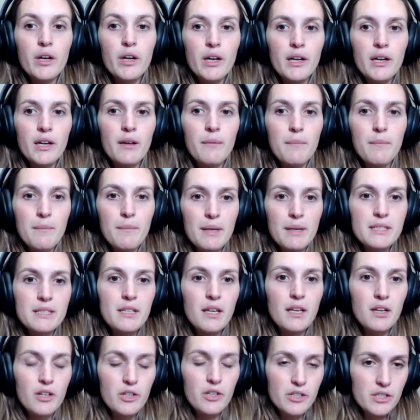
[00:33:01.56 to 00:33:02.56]
going to
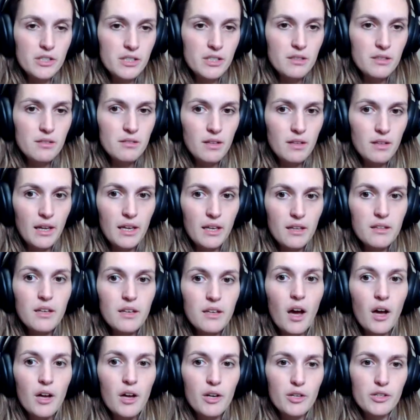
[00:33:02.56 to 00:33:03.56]
like
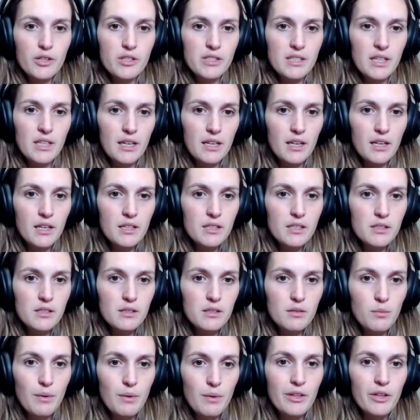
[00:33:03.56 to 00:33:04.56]
not understand us,
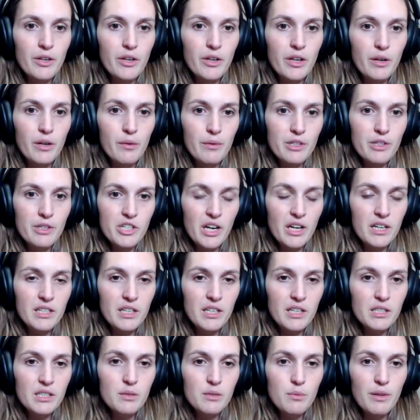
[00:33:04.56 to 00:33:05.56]
when they're going to reject
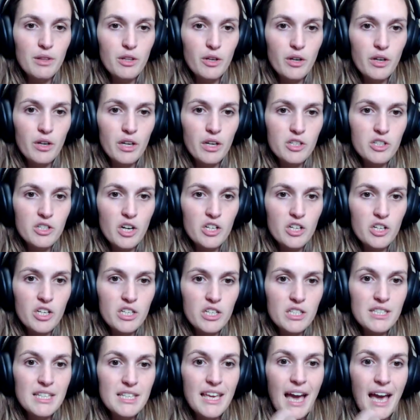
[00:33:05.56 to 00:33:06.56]
us, when they're going to judge
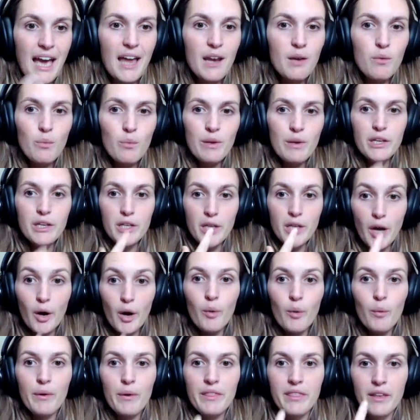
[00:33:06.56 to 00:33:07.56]
us? Can we
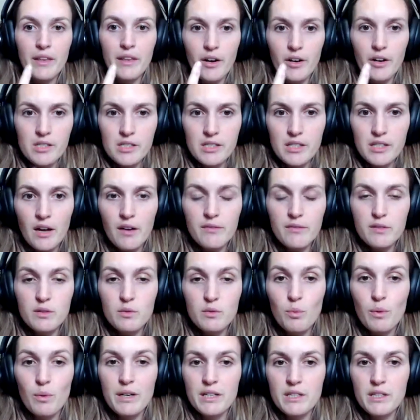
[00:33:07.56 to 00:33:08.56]
know within ourselves
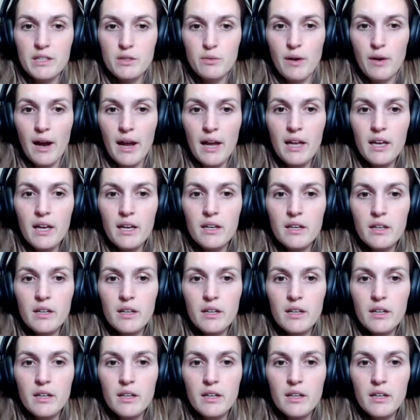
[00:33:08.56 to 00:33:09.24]
what is right